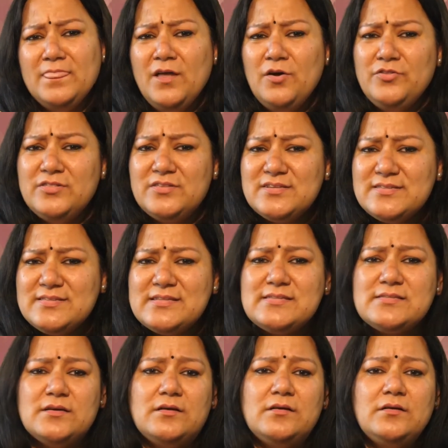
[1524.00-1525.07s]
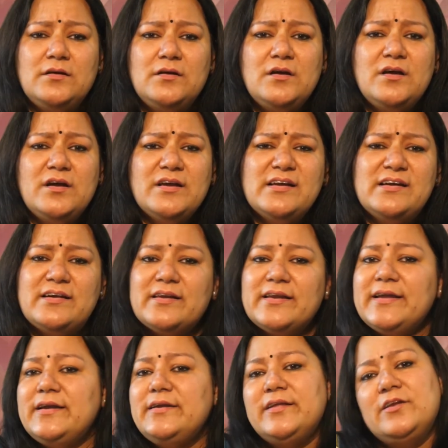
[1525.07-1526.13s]
now this is a
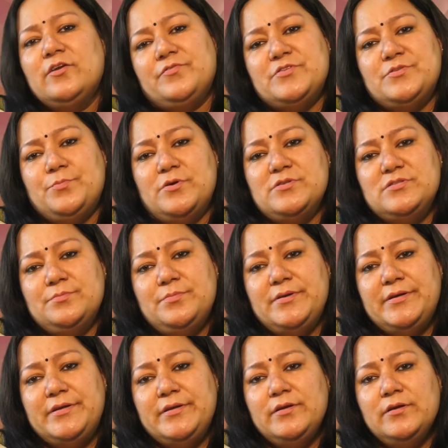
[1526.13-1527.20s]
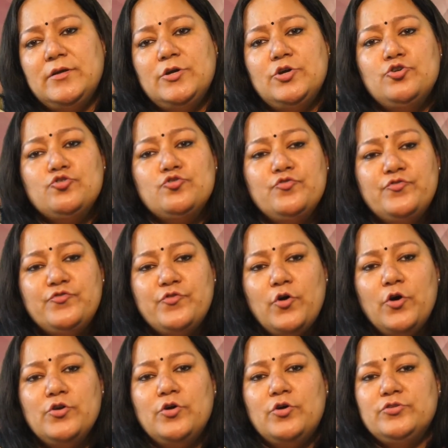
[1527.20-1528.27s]
great deal of responsibility to
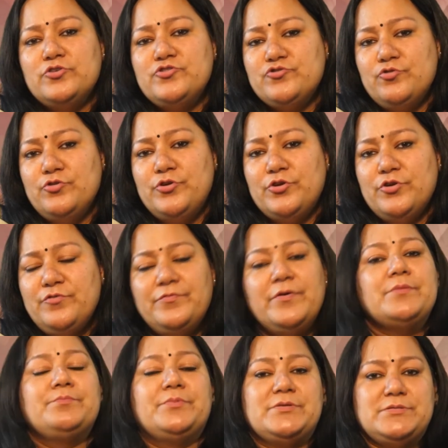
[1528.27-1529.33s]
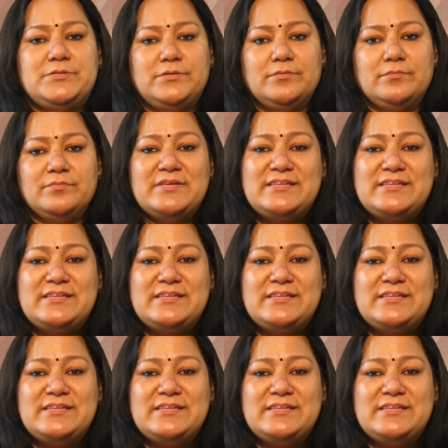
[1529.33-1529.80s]
fall on the shoulder of one person,